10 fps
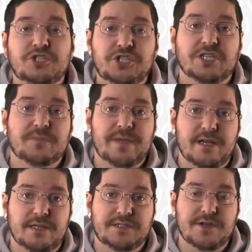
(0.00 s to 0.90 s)
just
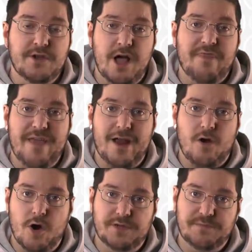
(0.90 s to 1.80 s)
because they're not that
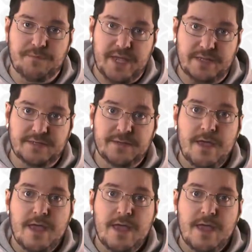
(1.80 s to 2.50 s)
hard to beat.